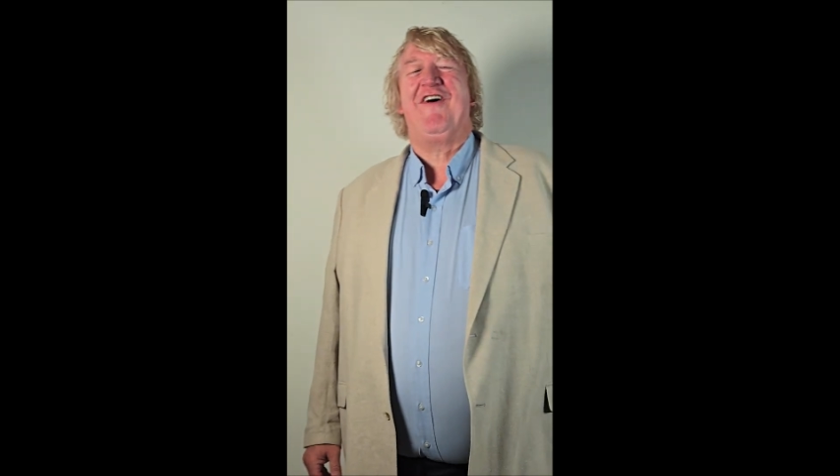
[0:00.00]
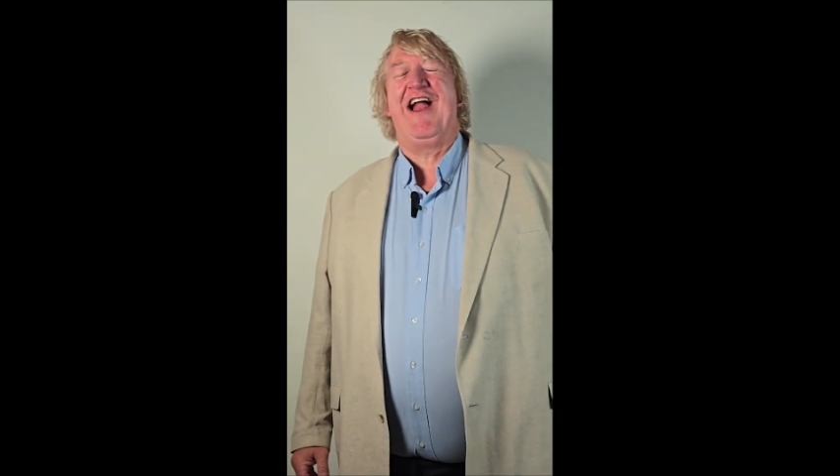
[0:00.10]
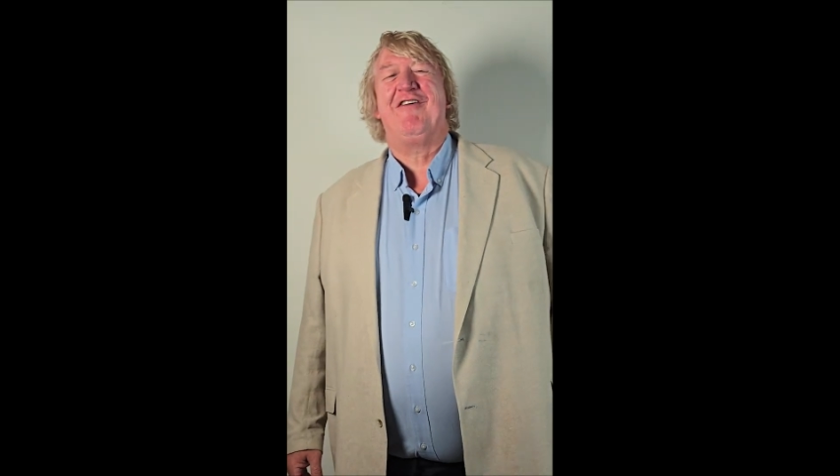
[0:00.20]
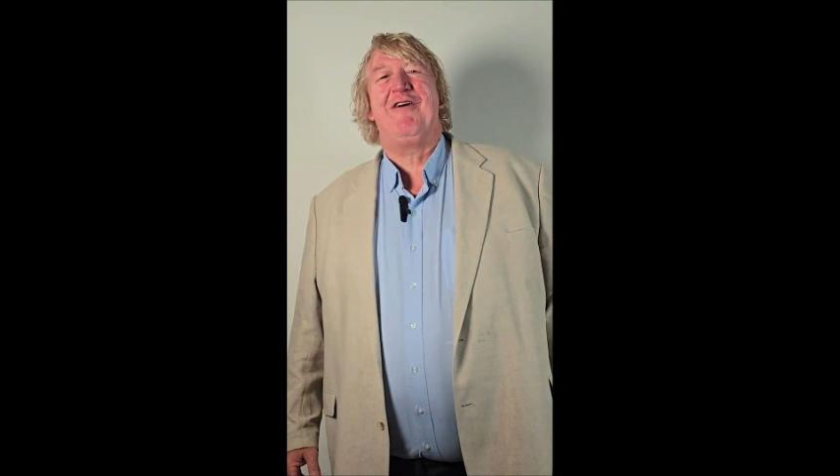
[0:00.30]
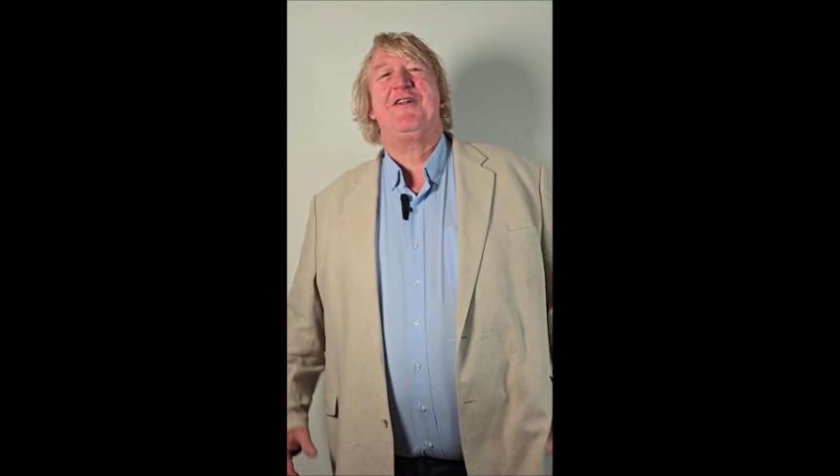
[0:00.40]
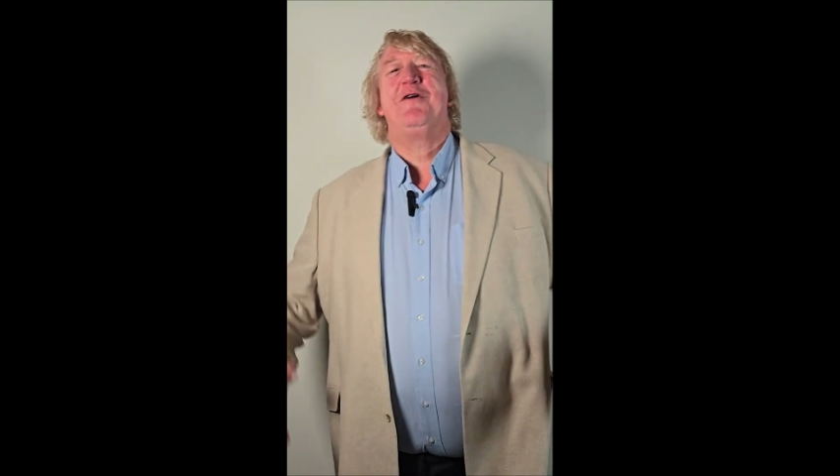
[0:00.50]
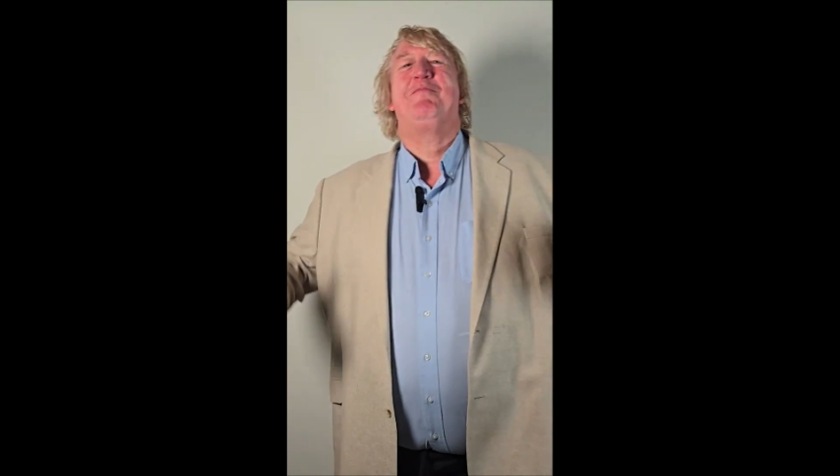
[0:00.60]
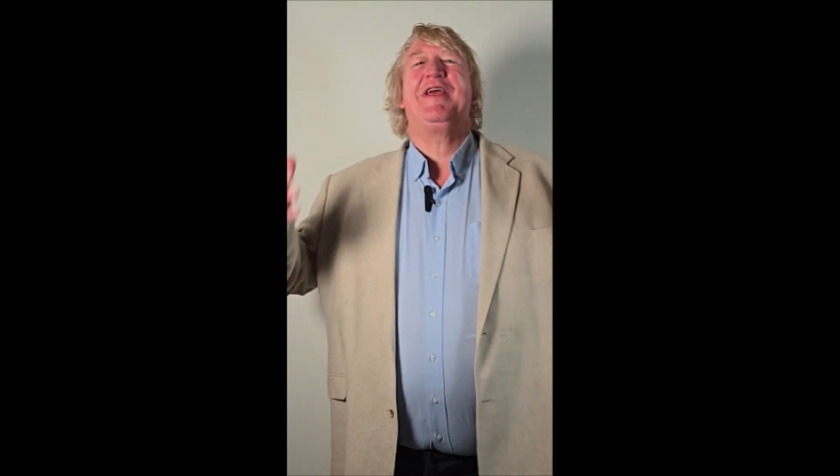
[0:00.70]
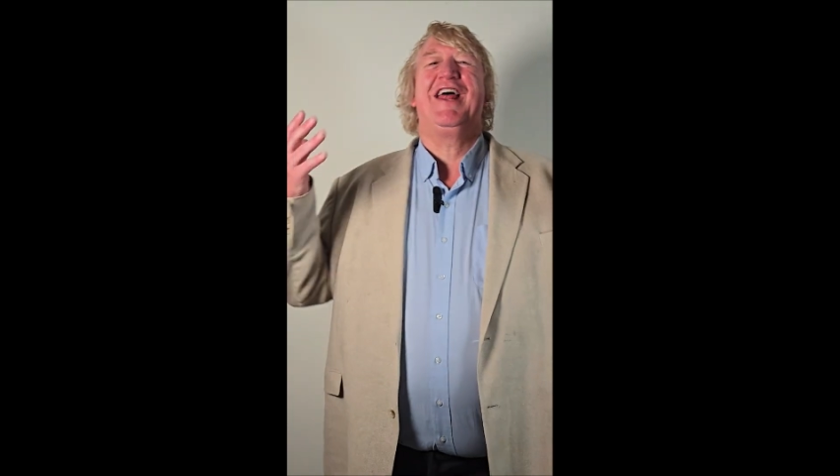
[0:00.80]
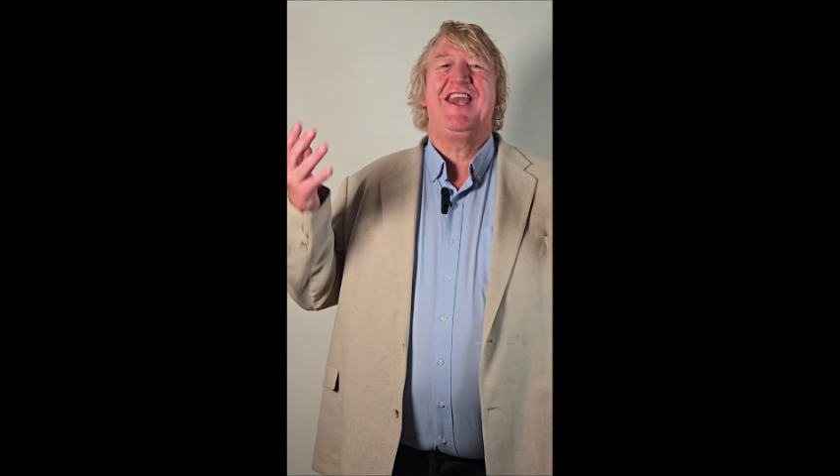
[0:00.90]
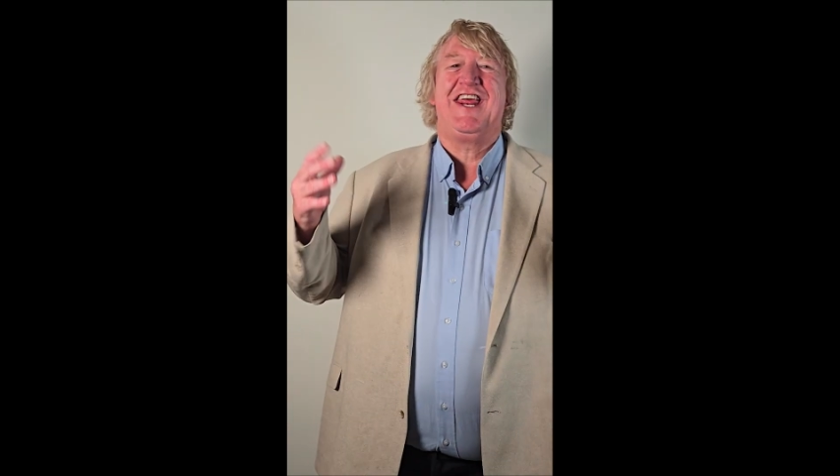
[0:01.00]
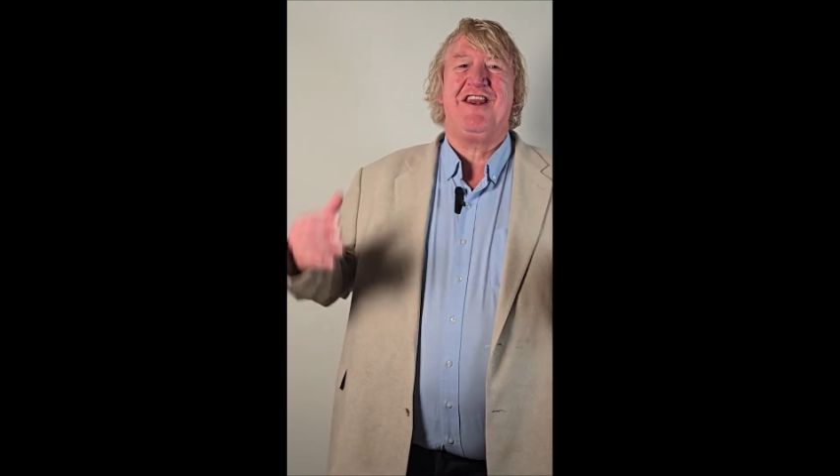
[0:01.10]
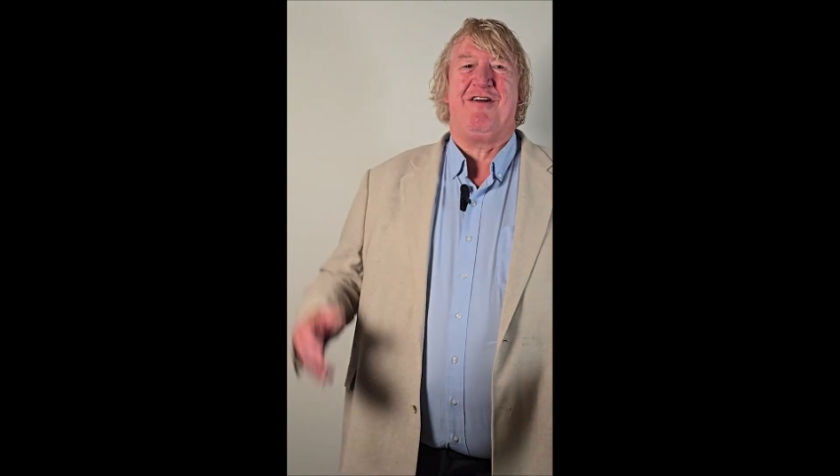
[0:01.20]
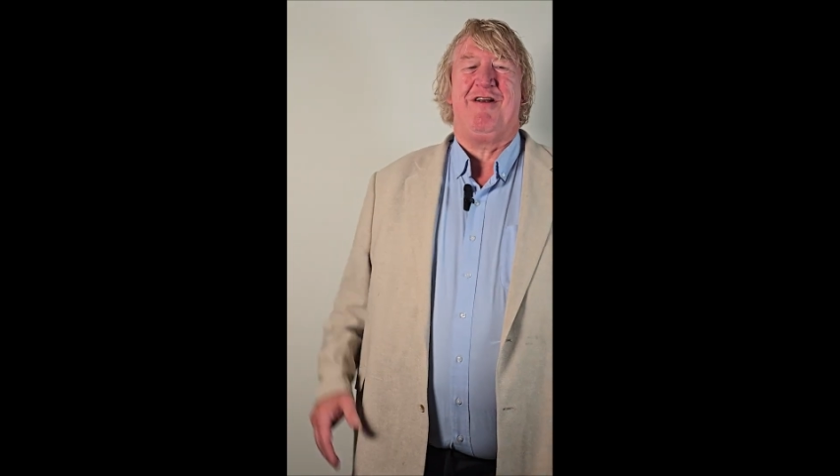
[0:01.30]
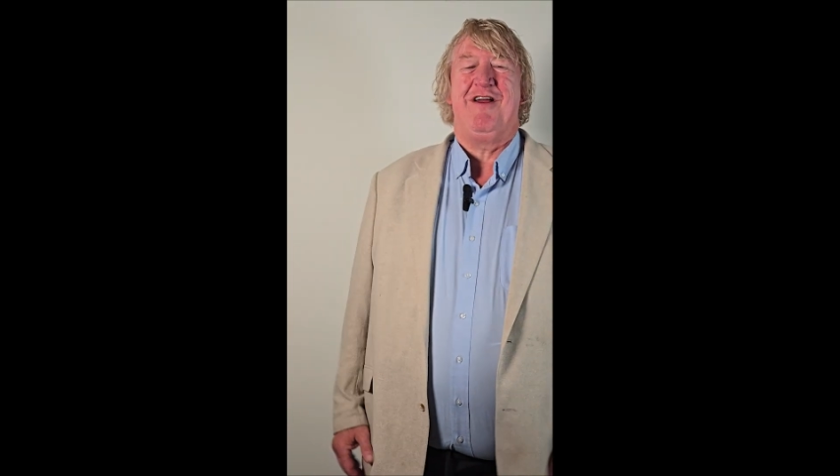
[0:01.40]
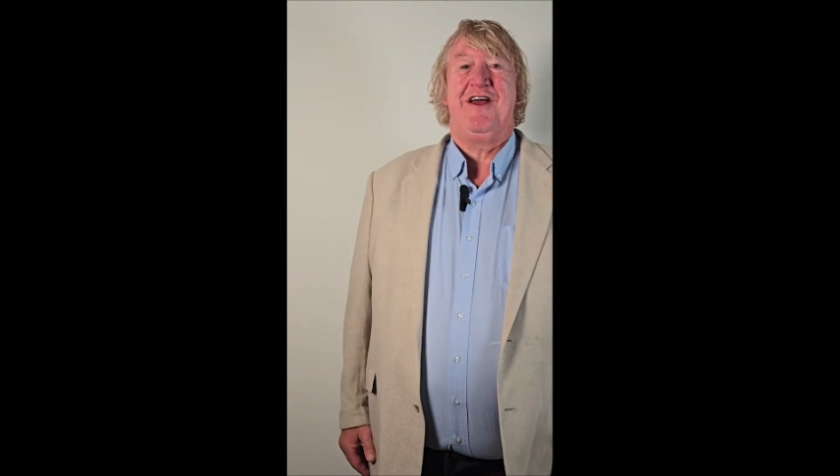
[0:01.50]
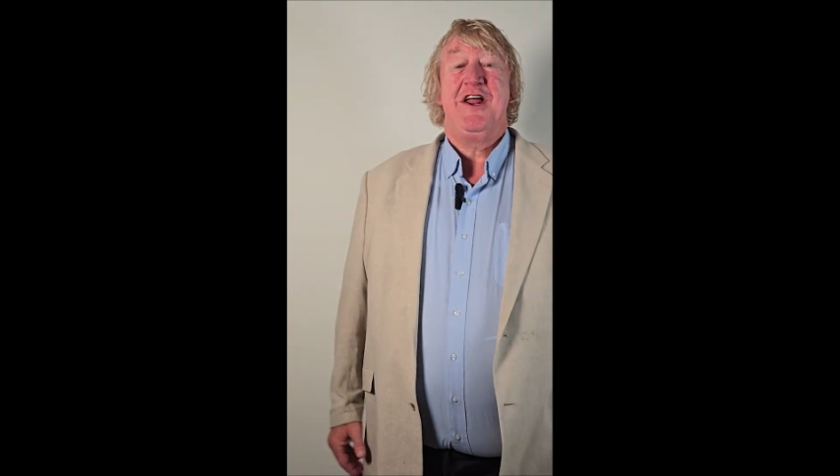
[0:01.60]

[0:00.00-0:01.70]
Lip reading: follower to be a leader.